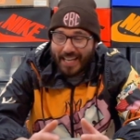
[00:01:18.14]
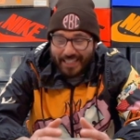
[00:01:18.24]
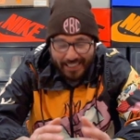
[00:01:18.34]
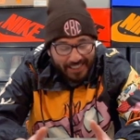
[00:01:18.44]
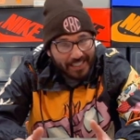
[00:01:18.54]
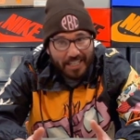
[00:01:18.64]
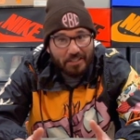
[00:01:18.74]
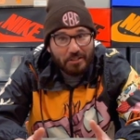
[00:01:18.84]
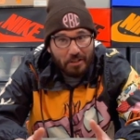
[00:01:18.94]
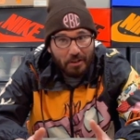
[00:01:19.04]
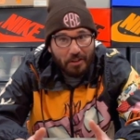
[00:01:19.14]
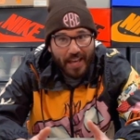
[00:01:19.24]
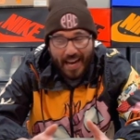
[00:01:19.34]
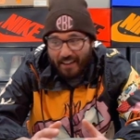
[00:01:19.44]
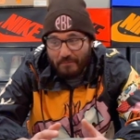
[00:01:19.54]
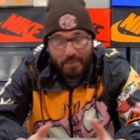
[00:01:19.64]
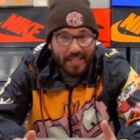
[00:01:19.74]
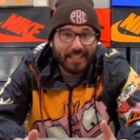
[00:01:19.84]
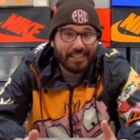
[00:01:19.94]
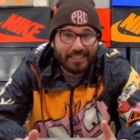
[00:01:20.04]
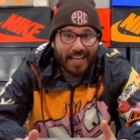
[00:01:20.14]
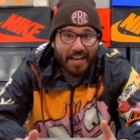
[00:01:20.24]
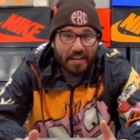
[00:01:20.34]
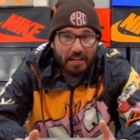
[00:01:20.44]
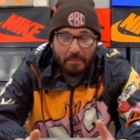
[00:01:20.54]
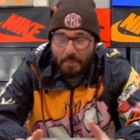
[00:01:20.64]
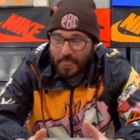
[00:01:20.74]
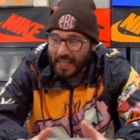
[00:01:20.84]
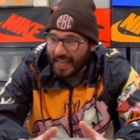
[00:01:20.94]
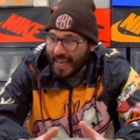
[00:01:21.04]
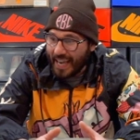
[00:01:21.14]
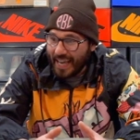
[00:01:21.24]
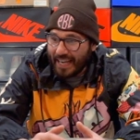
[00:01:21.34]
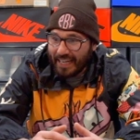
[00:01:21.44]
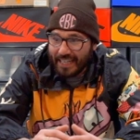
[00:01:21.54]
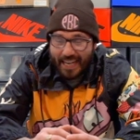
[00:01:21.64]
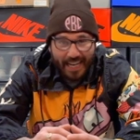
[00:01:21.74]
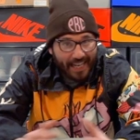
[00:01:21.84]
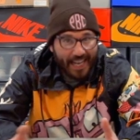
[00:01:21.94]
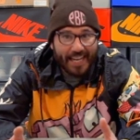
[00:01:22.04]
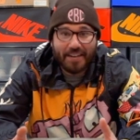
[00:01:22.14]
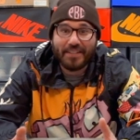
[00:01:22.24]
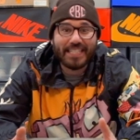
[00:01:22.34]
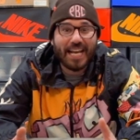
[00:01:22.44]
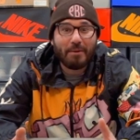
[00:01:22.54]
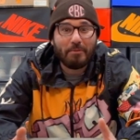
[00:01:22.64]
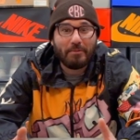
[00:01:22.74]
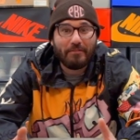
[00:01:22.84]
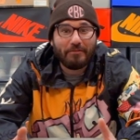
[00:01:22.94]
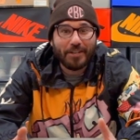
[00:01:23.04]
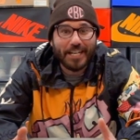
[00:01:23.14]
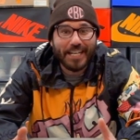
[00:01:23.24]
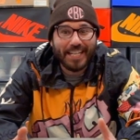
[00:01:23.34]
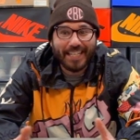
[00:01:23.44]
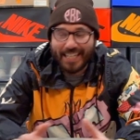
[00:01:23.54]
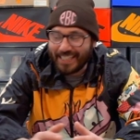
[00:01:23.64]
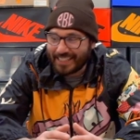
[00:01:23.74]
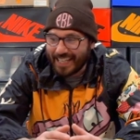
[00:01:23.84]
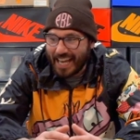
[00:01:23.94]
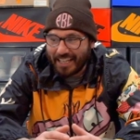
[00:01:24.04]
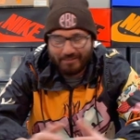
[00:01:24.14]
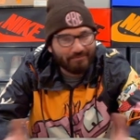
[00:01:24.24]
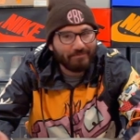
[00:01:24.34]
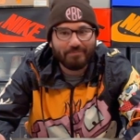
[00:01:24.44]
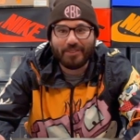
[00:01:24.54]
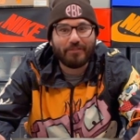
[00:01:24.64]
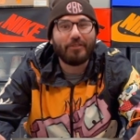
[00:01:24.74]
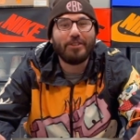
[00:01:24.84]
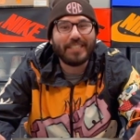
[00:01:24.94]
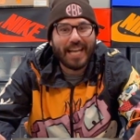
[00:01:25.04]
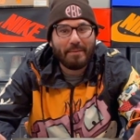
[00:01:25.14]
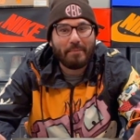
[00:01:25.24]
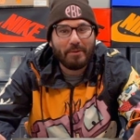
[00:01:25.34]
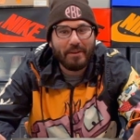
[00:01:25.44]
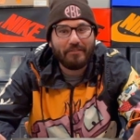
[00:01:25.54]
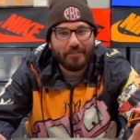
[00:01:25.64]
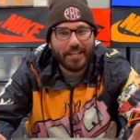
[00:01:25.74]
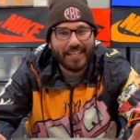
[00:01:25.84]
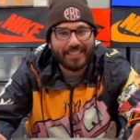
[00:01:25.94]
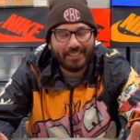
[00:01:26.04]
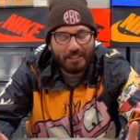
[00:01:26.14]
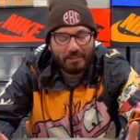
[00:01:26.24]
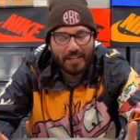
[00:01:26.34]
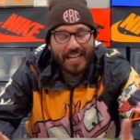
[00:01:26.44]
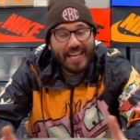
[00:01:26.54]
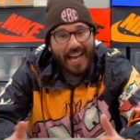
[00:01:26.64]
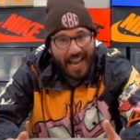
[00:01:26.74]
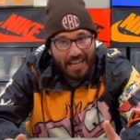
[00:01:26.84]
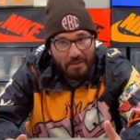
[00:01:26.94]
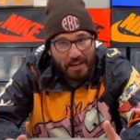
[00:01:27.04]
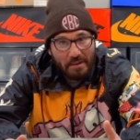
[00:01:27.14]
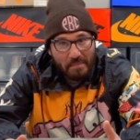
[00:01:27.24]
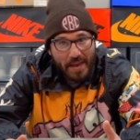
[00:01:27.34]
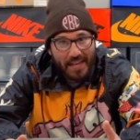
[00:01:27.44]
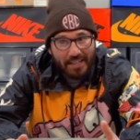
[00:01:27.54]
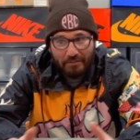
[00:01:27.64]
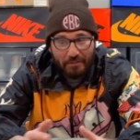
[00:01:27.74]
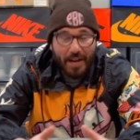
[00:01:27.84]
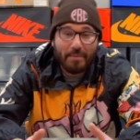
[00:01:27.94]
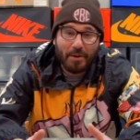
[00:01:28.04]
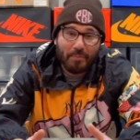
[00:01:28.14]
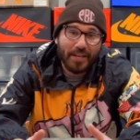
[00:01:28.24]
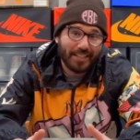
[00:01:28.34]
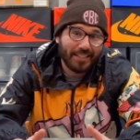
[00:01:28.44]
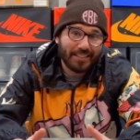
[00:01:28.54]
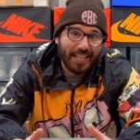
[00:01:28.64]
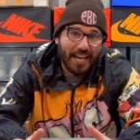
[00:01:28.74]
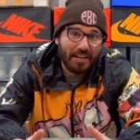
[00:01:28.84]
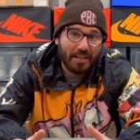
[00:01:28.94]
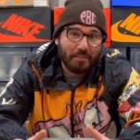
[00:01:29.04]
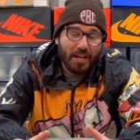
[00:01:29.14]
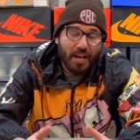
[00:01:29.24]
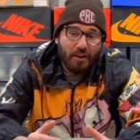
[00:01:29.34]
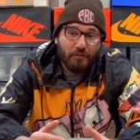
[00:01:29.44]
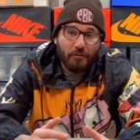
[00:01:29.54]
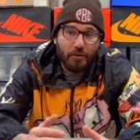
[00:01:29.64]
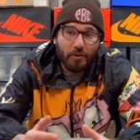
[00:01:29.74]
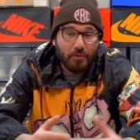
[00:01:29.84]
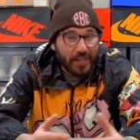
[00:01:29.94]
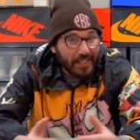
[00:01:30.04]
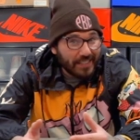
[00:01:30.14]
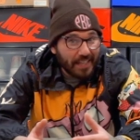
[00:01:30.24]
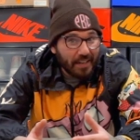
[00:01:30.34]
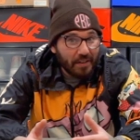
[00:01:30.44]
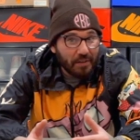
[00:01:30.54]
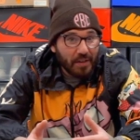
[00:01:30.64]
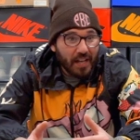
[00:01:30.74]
just to let you know that I've beaten this slide up. And again, every time I put my foot in it, it's like the first time I put my foot in it. So I highly recommend, if you're able to pick this slide up for retail,